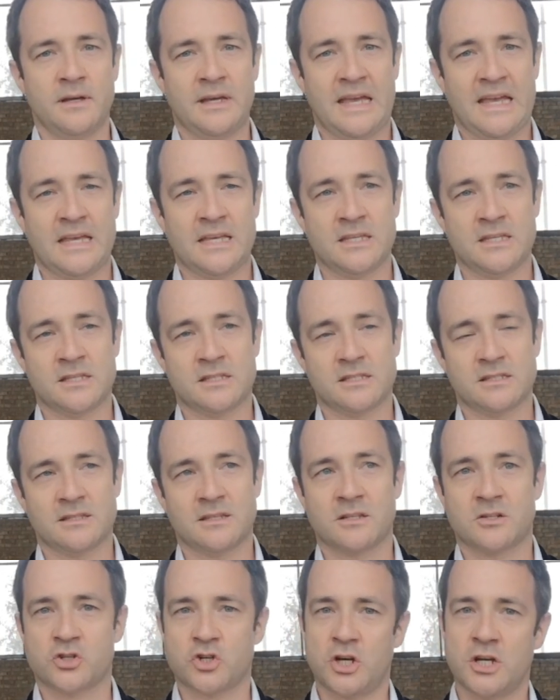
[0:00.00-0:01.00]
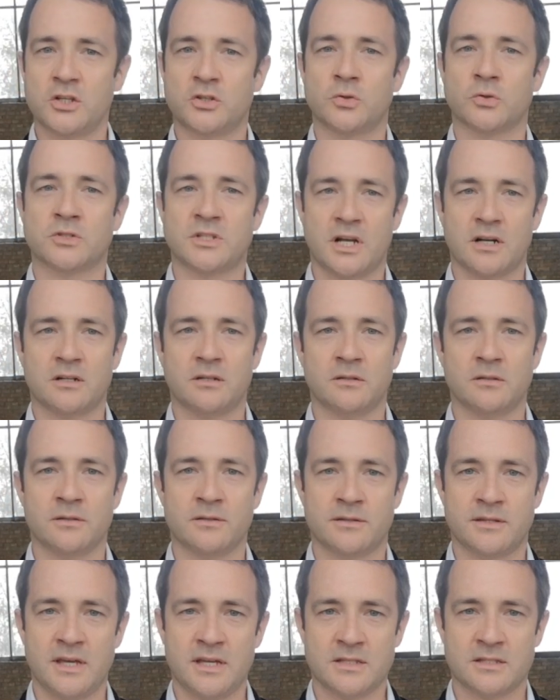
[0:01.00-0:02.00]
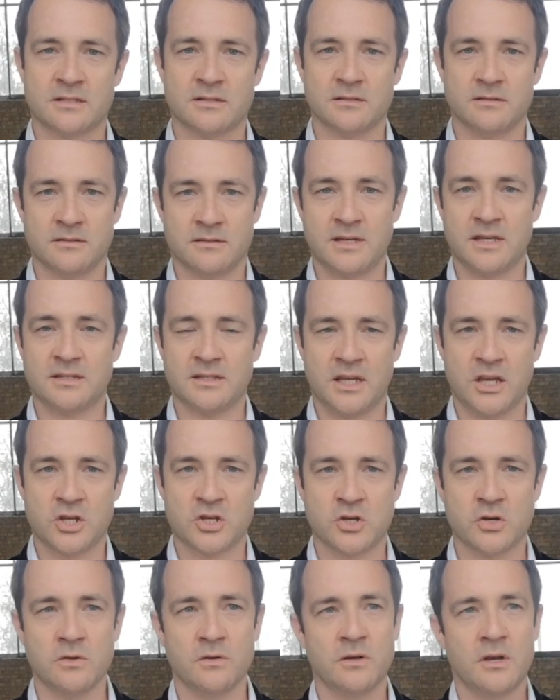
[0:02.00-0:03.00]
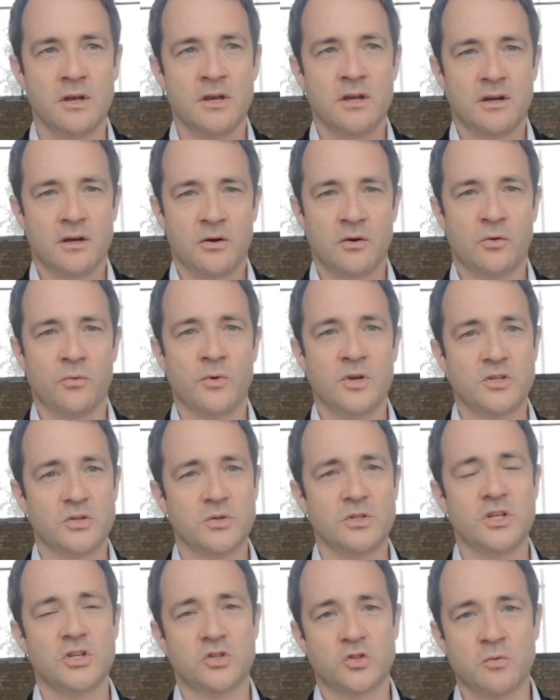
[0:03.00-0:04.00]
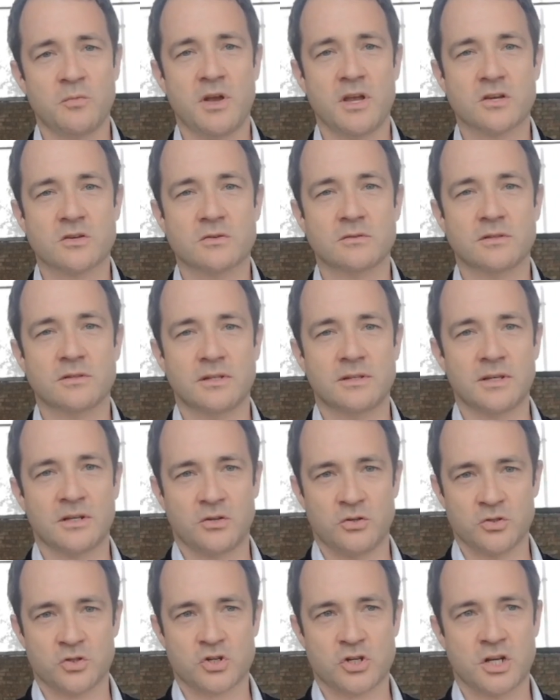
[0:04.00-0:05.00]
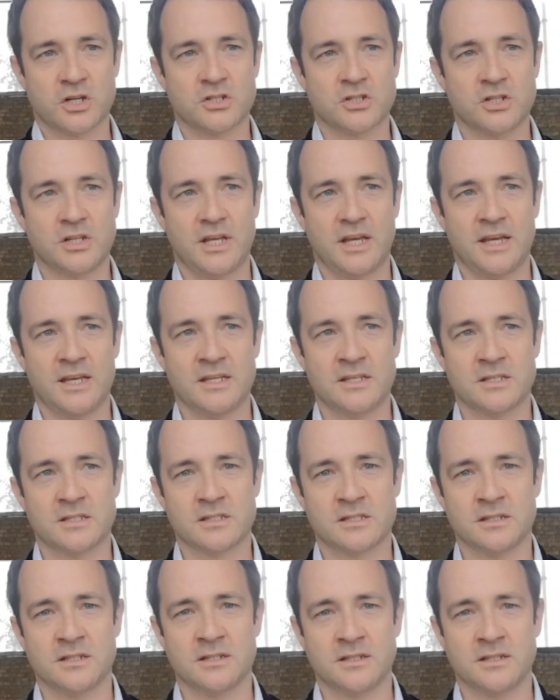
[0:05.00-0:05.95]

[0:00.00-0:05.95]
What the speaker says: is trying to tackle that issue. We do need to make sure that the construction is